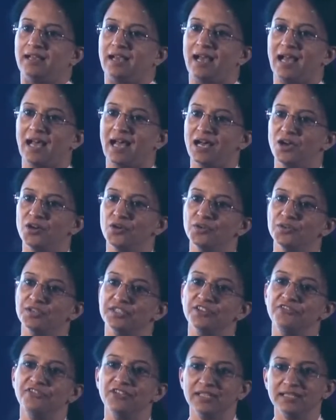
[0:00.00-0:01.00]
how
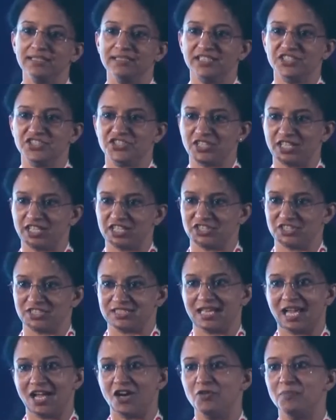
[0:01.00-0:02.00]
difficult the change is,
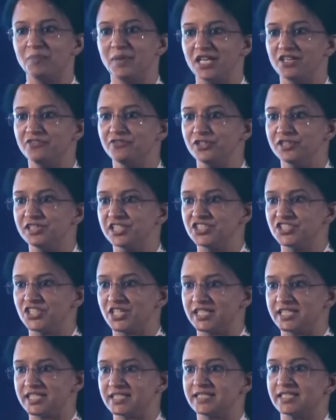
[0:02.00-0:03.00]
how painful the
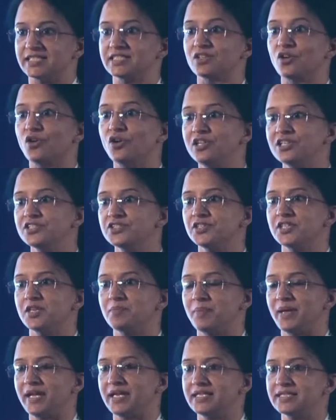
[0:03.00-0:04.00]
change is, it also
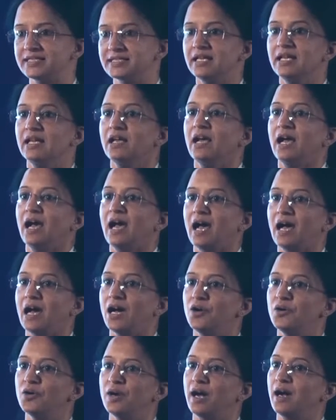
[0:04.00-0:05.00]
depends
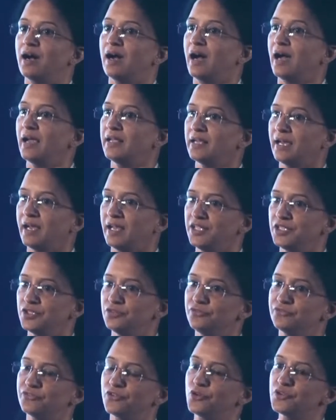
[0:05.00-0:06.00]
how, are you
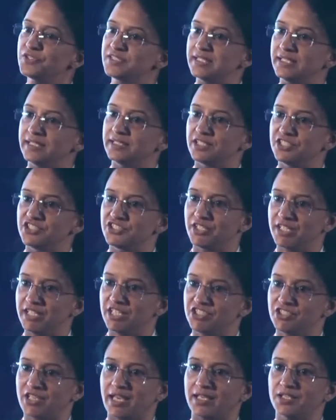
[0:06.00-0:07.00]
forcing the
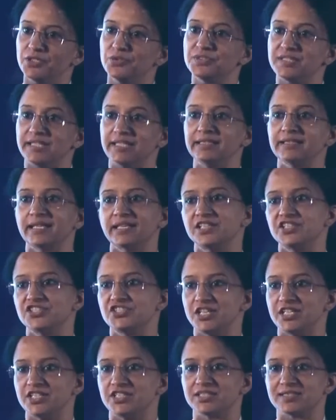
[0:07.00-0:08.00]
change? Are you seeing that the
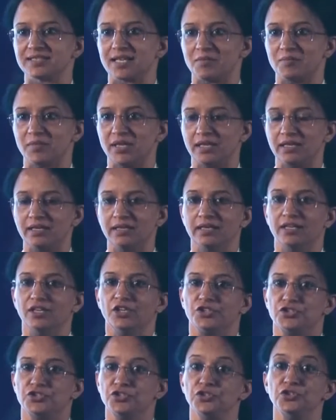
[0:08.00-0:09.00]
change is coming?
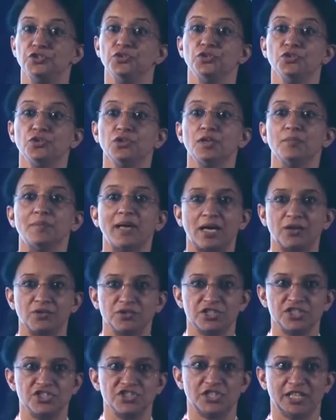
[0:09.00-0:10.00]
Do you know
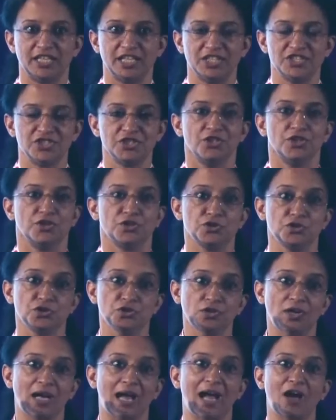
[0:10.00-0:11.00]
about the change? Do you
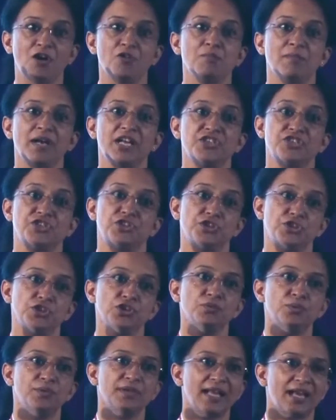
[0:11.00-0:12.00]
know how much
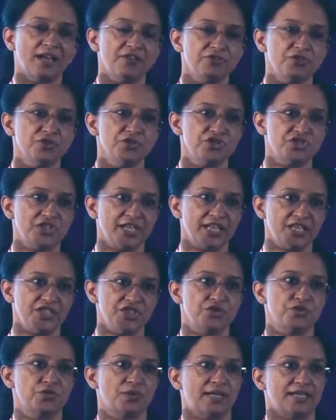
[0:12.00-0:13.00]
you would have to
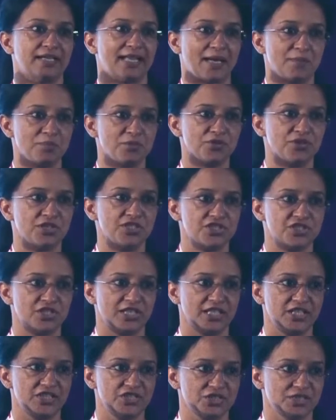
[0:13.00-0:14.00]
change to adapt to the
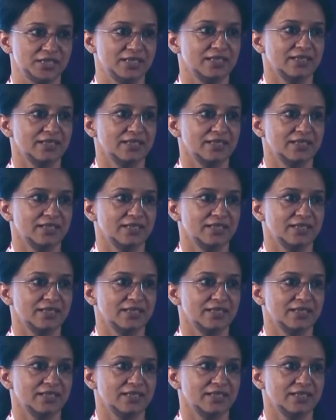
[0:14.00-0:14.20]
change?